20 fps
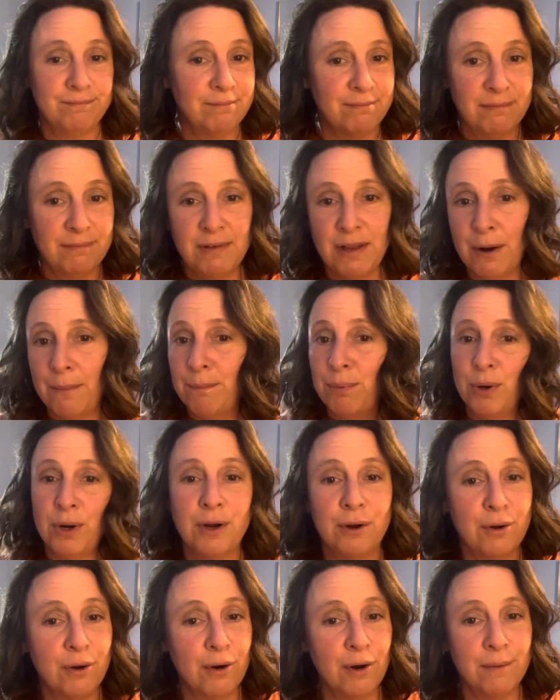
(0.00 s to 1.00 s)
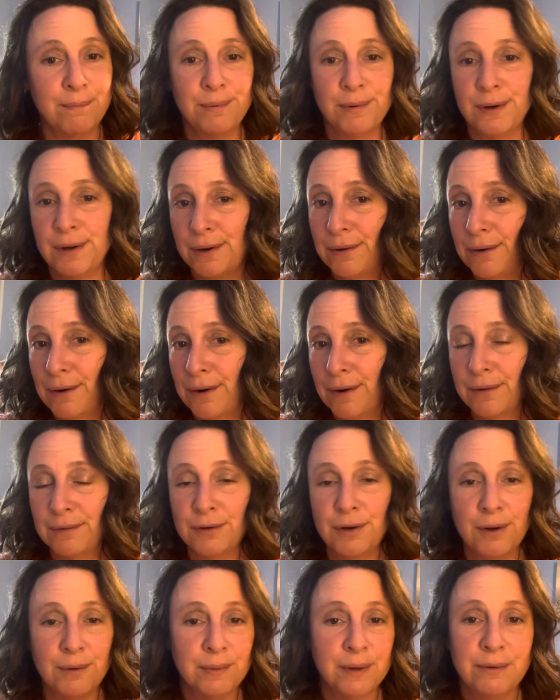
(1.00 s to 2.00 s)
you know, put in cart, put in cart,
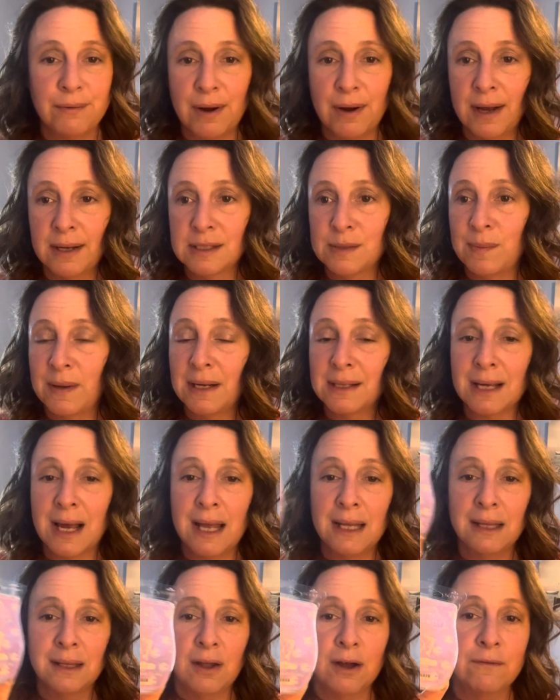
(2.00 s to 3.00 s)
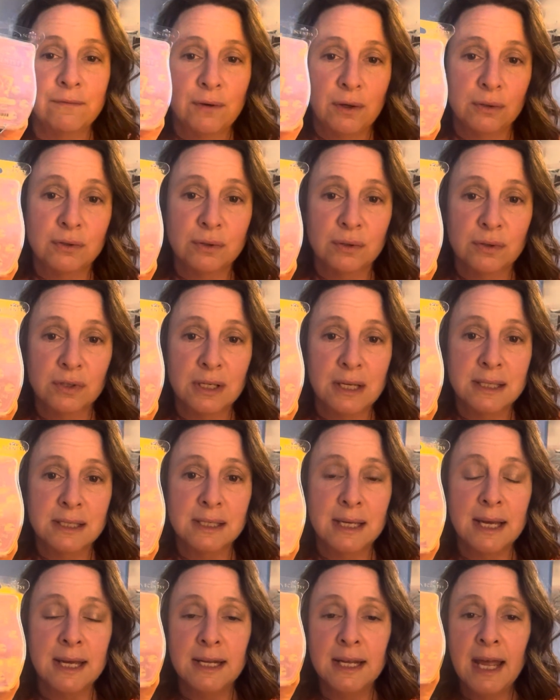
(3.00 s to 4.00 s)
no regrets because I love Coastal
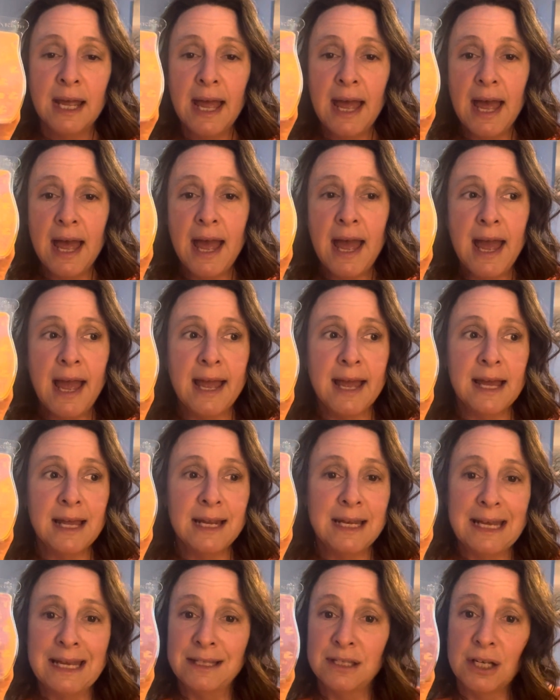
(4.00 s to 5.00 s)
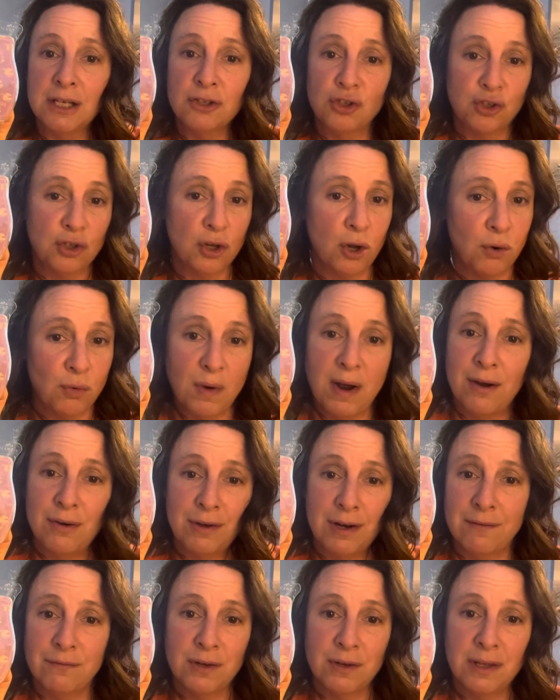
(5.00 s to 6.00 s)
Sunset and it does so well
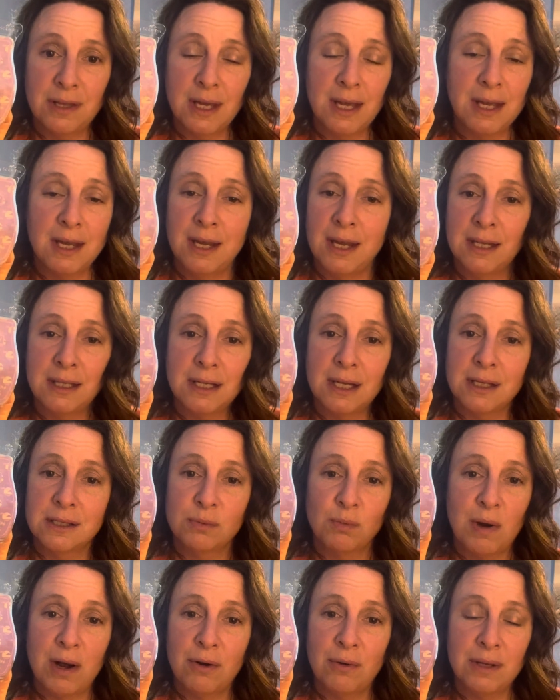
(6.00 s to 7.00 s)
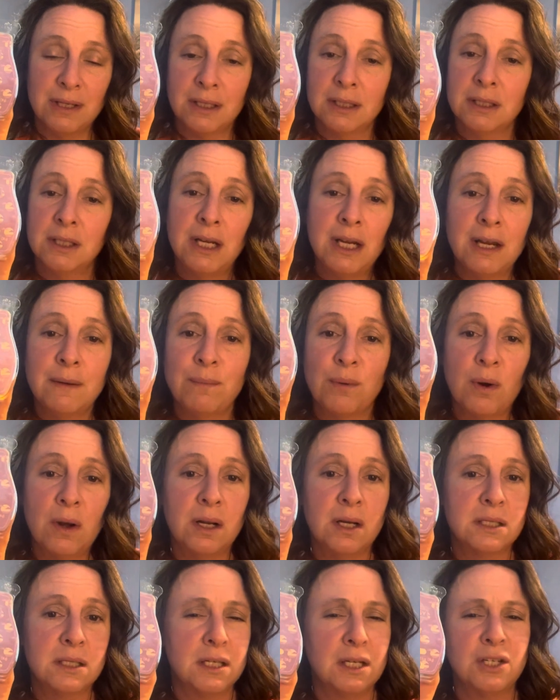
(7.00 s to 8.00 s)
in everything. It does well in the cleaning
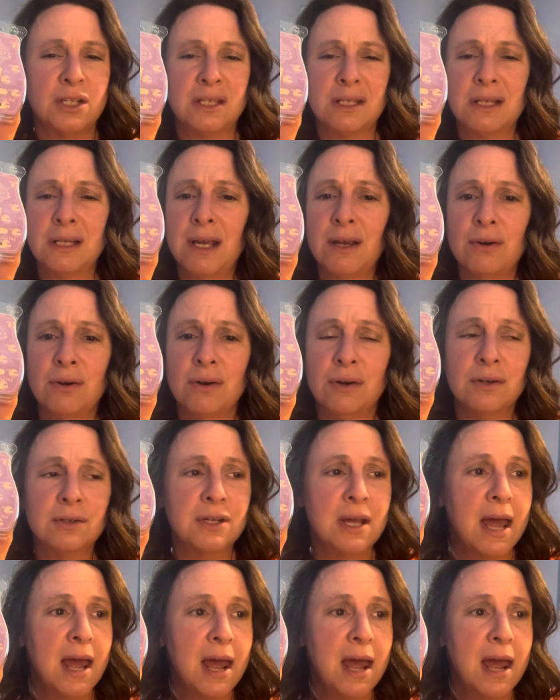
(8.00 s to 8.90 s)
products. It just lingers.